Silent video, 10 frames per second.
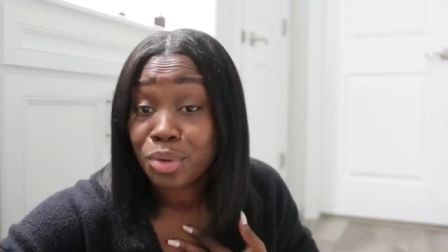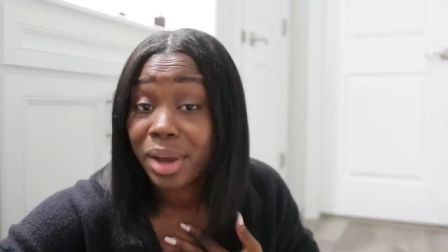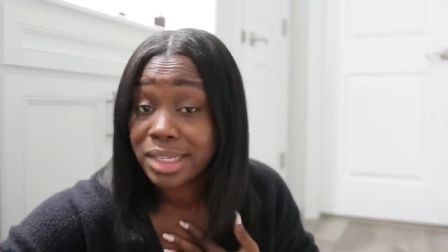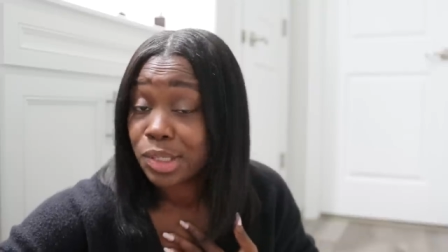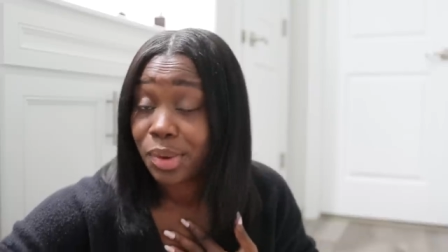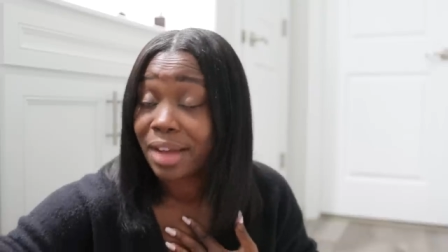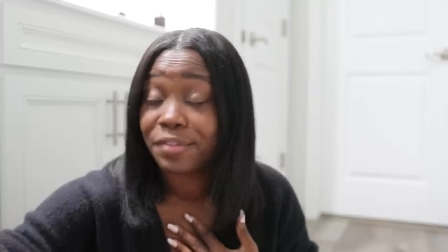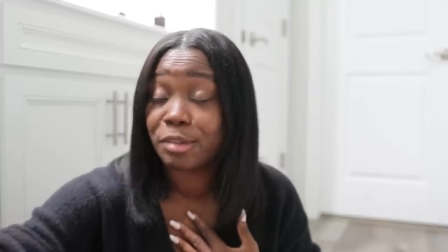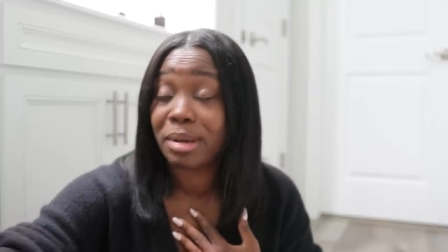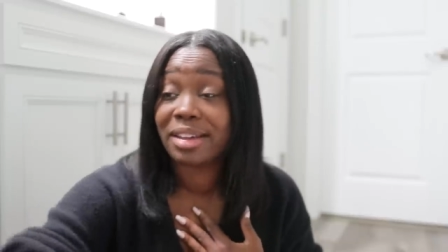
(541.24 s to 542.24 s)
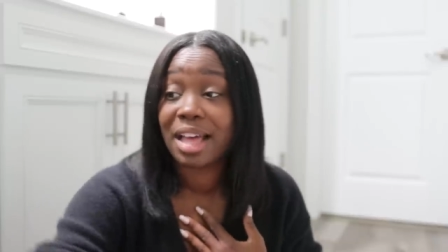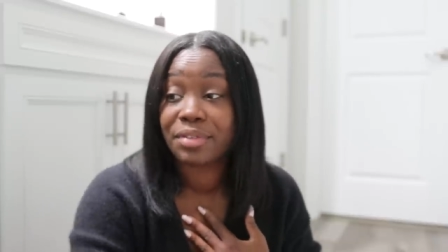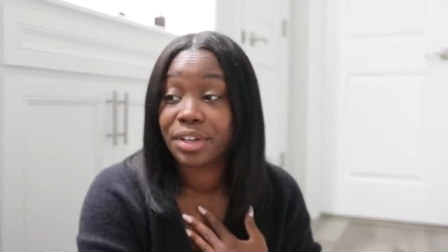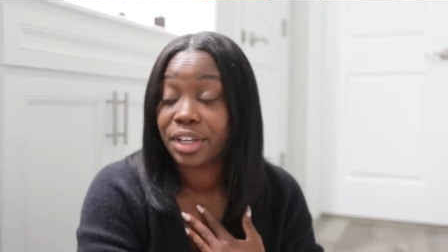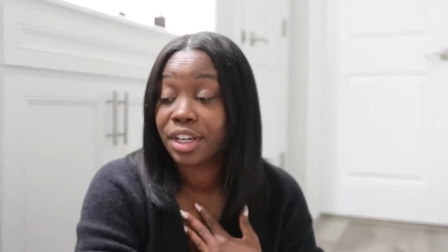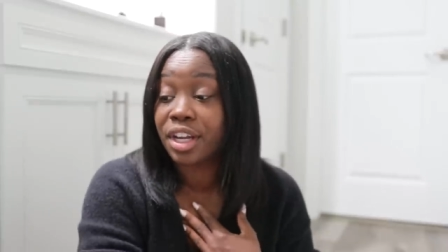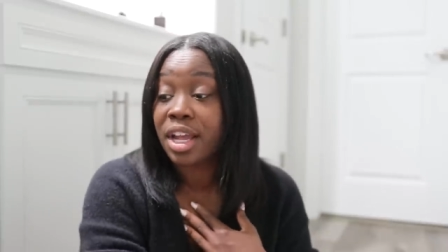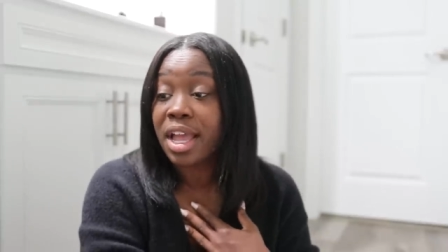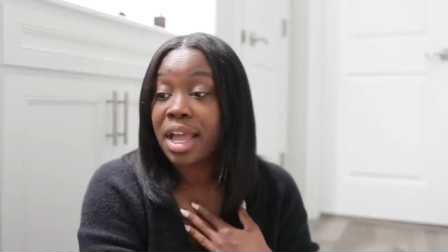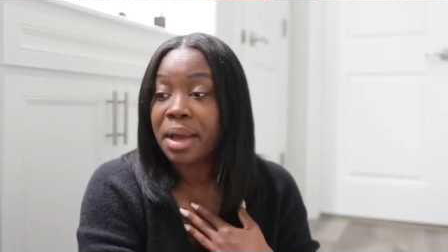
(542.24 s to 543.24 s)
you guys know how I feel about lavender.
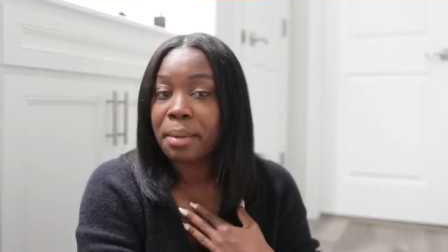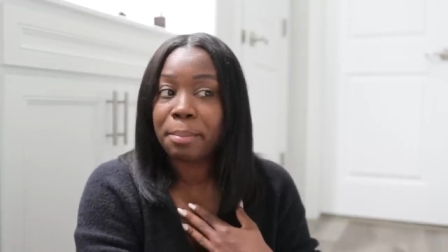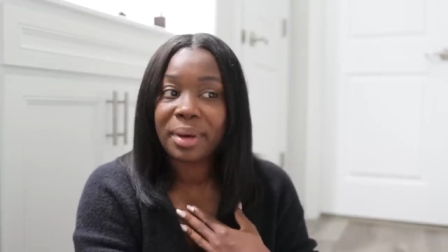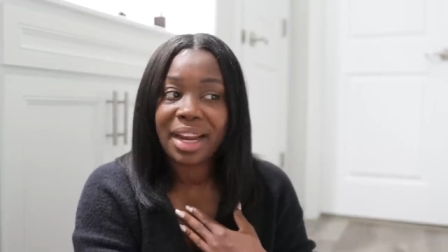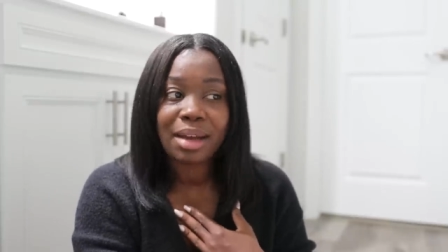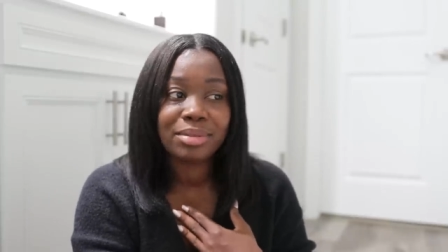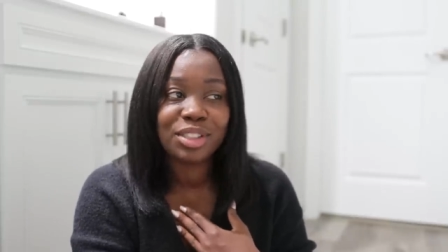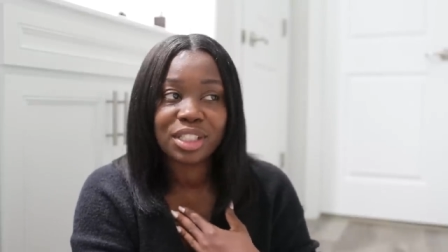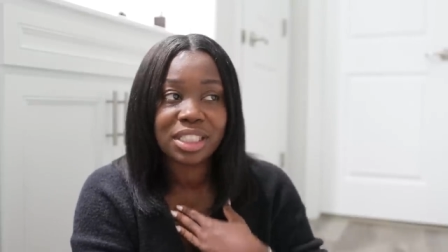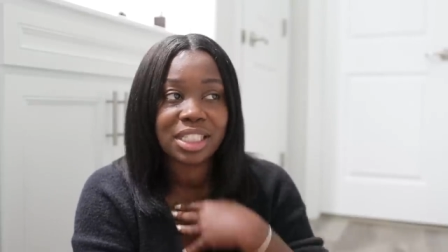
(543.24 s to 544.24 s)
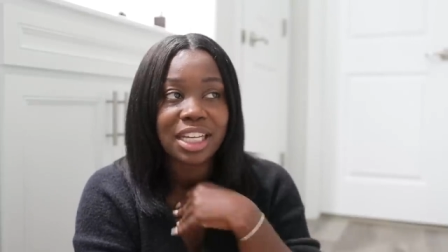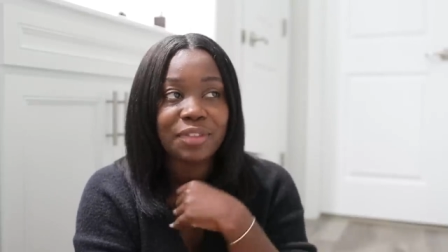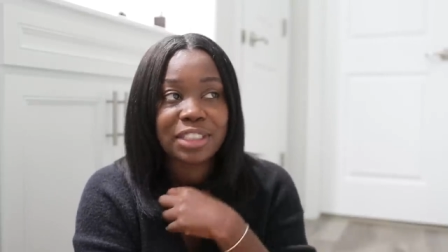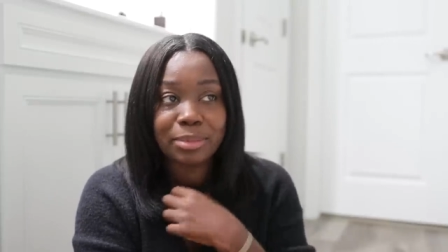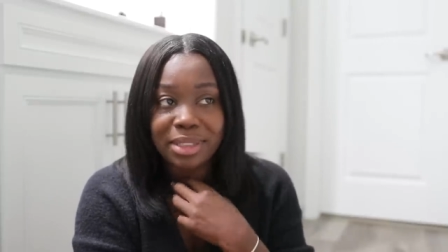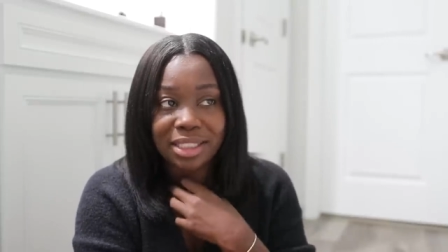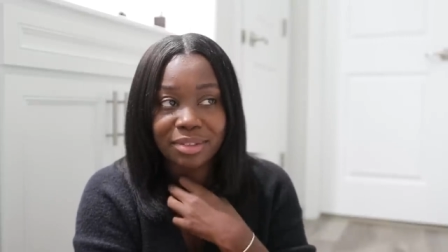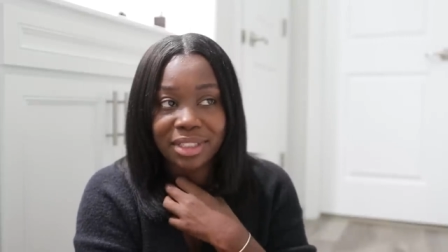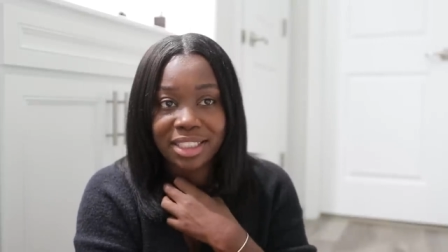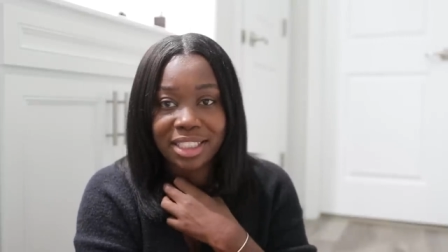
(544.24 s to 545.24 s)
But I was just like, for some
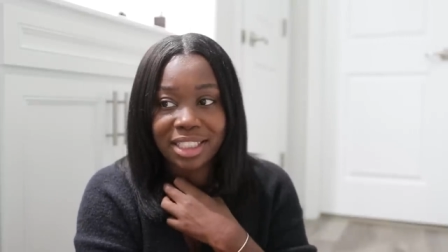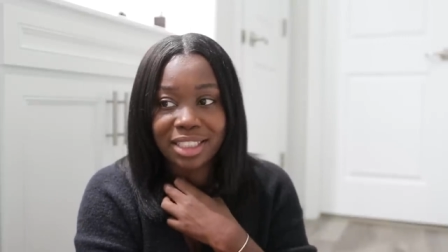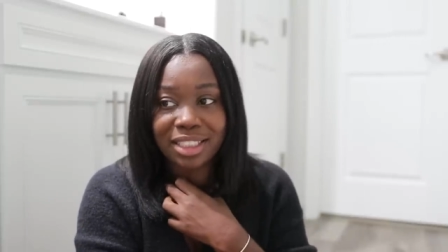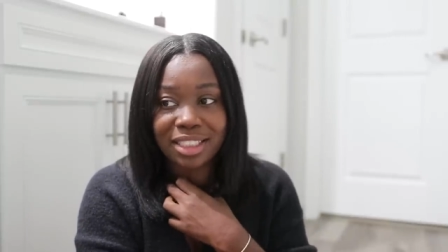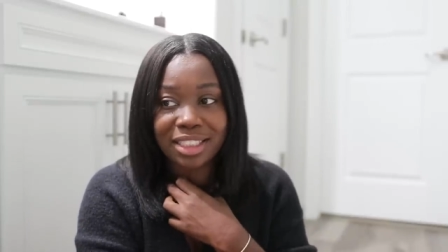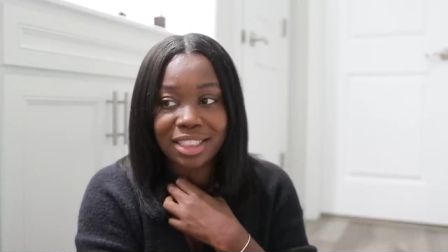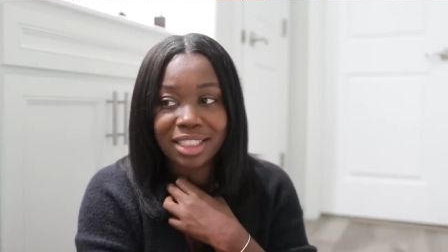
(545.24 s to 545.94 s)
particular reason,